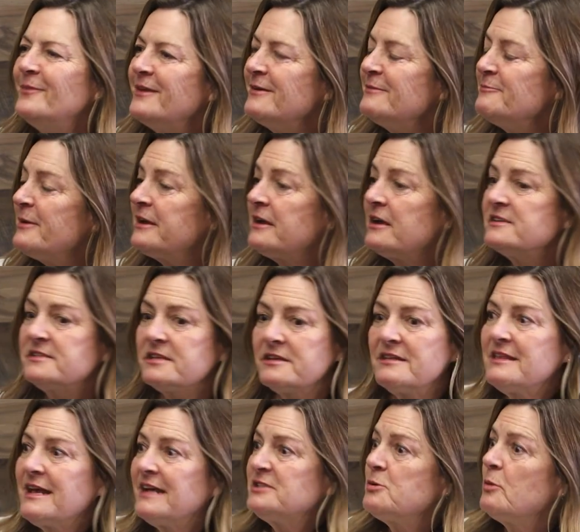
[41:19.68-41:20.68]
And
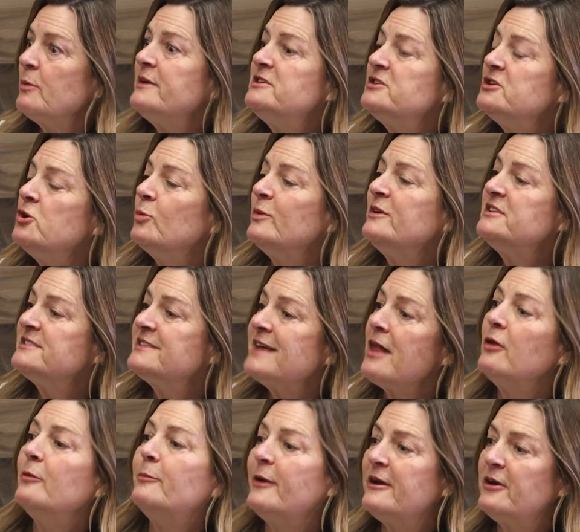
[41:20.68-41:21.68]
that's what we do. We
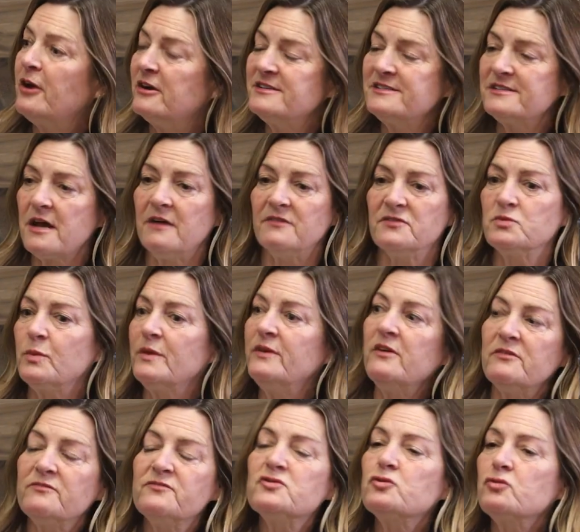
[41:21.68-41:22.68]
celebrate ourselves. We
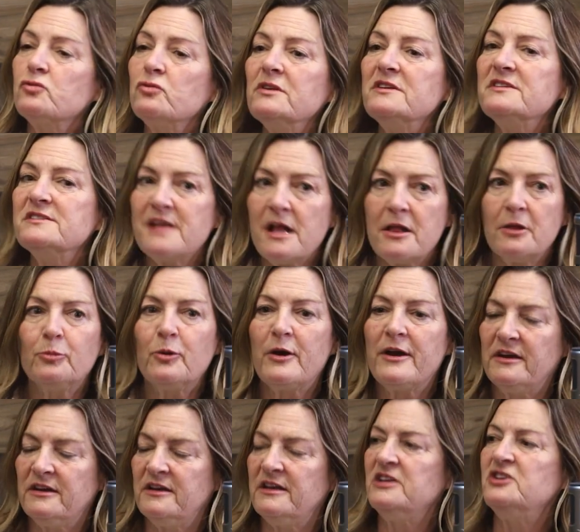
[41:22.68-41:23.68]
have truly
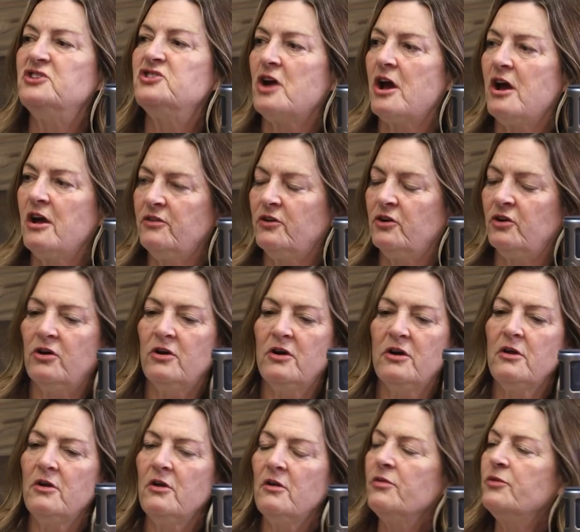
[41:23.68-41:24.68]
celebrated each other
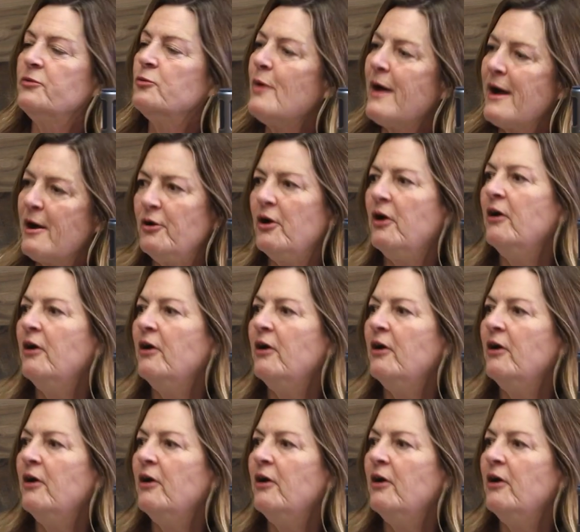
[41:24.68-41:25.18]
throughout our